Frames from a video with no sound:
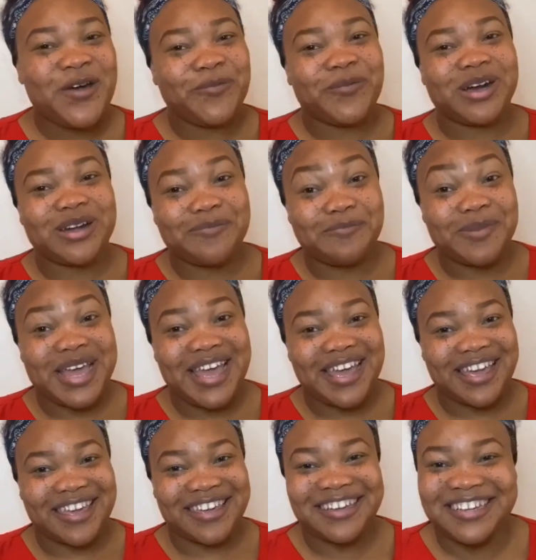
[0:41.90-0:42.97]
Welcome
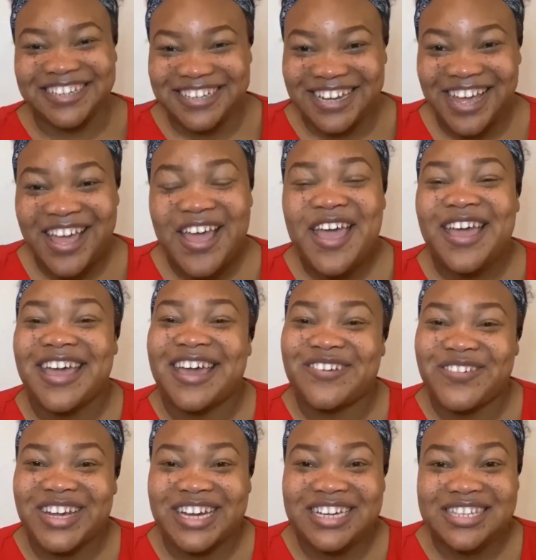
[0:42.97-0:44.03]
back.
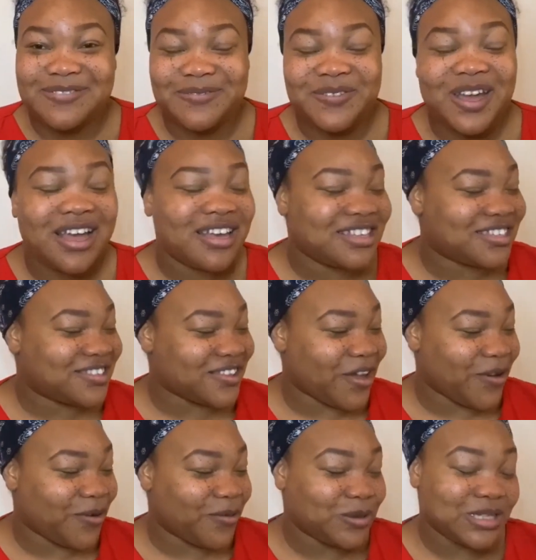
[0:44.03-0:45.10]
Anyway guys,
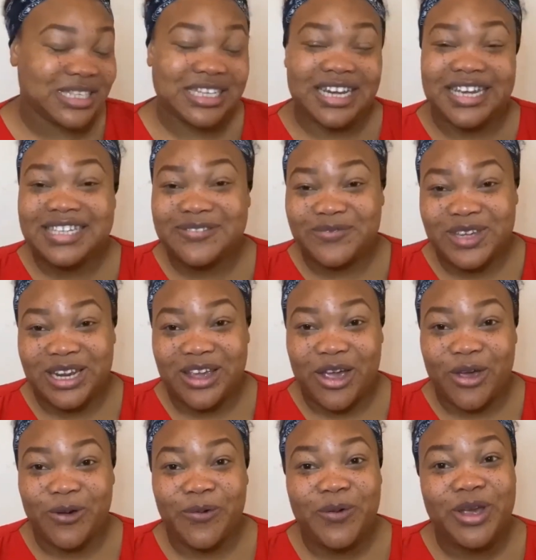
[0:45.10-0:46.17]
so today's
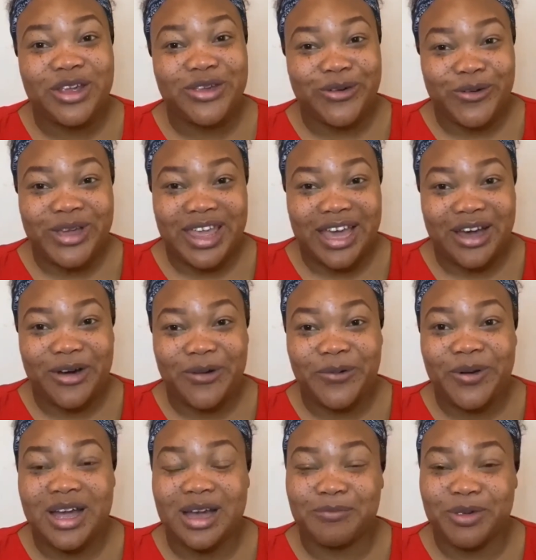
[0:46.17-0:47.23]
video, your girl,
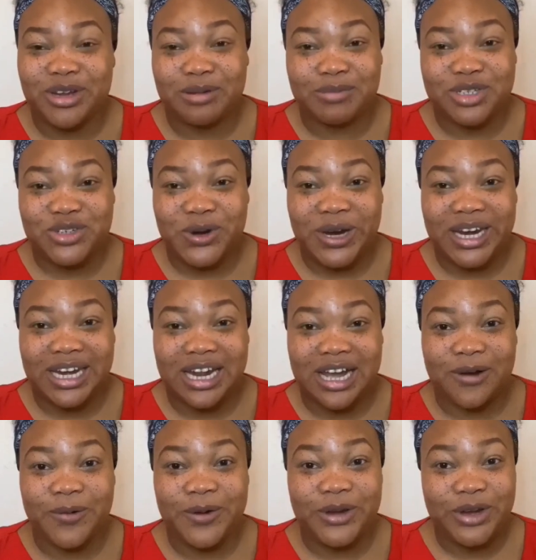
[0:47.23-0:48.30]
I'm gonna be trying
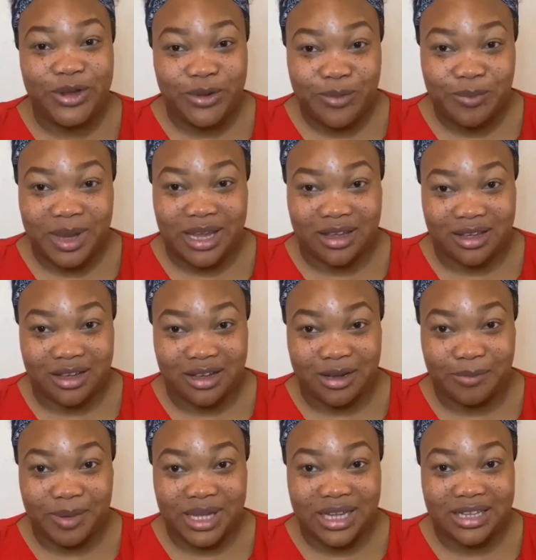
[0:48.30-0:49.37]
out new
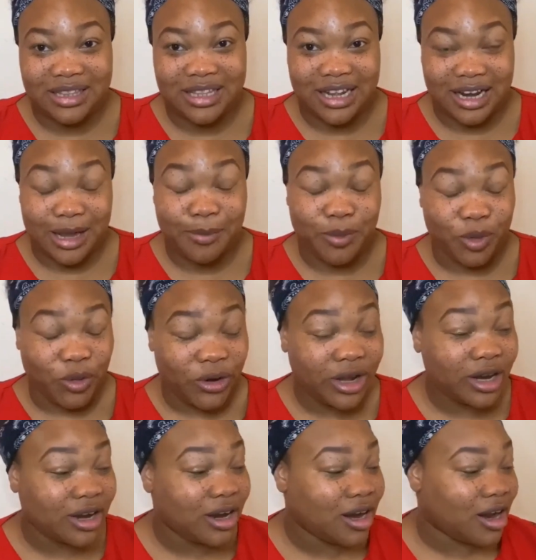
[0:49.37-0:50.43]
makeup that I bought.
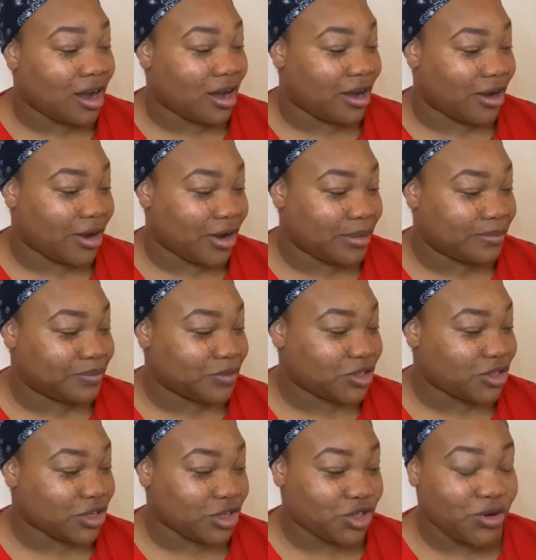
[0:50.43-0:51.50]

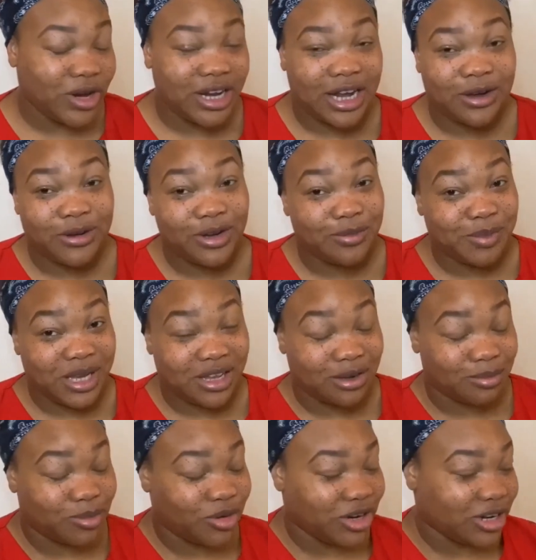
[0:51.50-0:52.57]
So trying out new
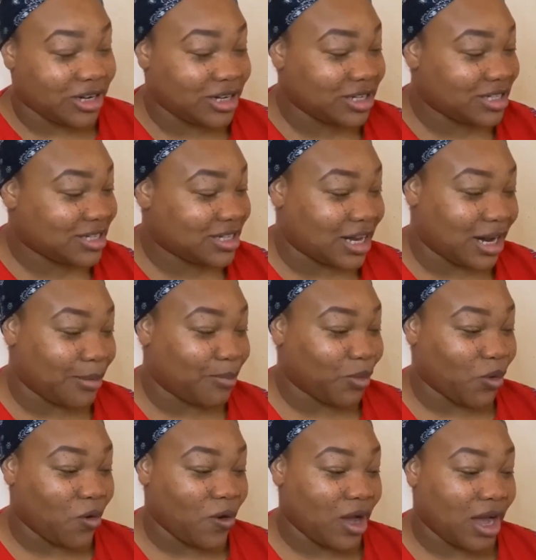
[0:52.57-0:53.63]
makeup products that I
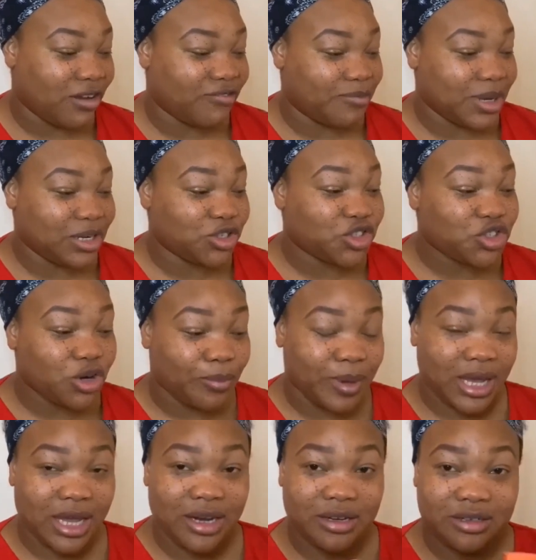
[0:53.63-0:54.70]
bought. I've been
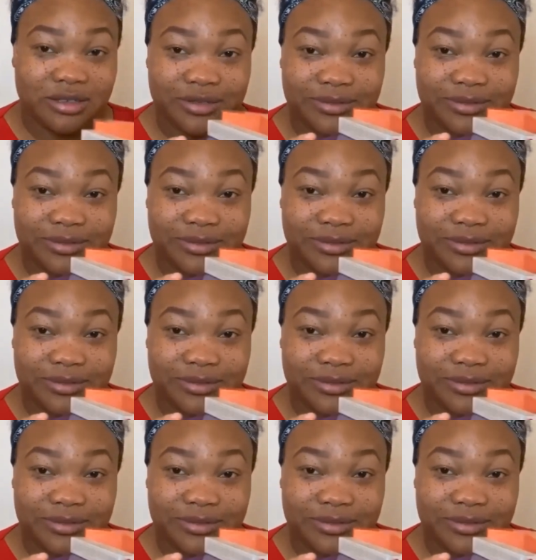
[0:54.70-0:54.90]
shopping.